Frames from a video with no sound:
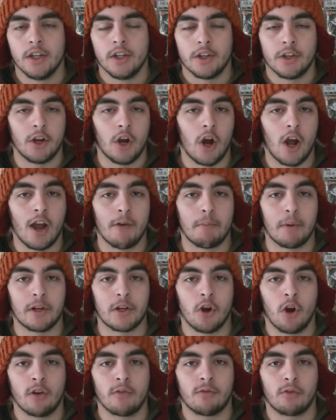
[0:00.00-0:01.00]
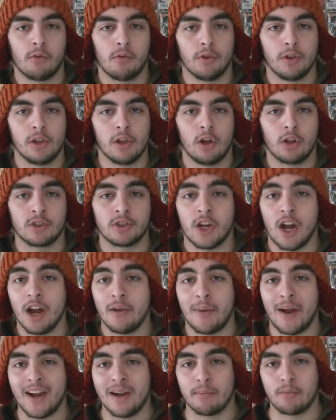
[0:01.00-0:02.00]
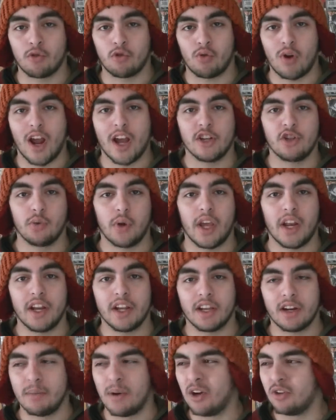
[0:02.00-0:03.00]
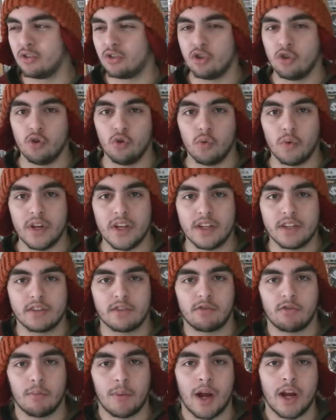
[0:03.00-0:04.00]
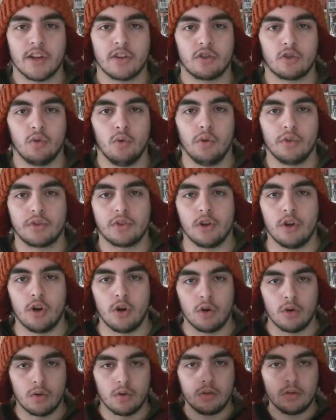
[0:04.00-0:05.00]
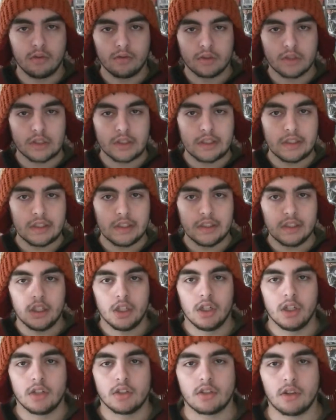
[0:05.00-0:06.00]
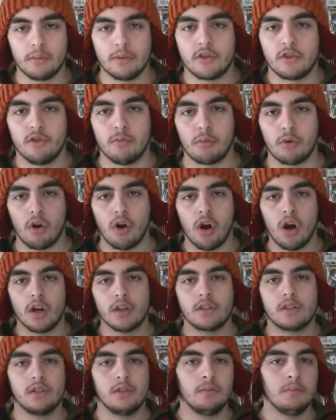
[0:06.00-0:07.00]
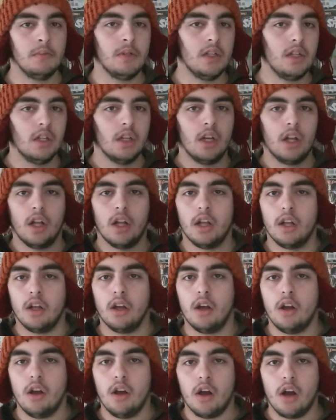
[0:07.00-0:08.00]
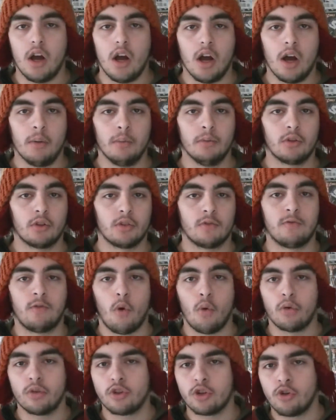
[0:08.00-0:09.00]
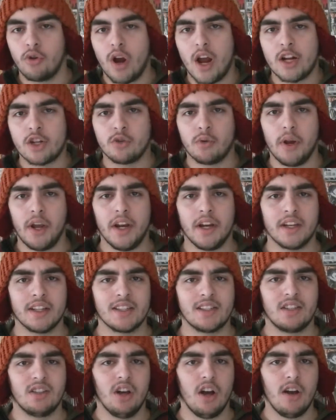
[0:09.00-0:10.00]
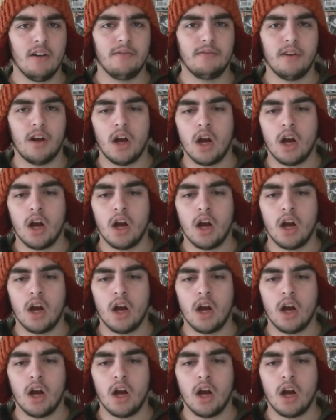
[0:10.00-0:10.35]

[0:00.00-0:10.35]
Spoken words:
I have been gone for a really long time. I am graduating in about 2 weeks from high school, so it's gonna be super awesome. I'm looking forward to graduating and stuff.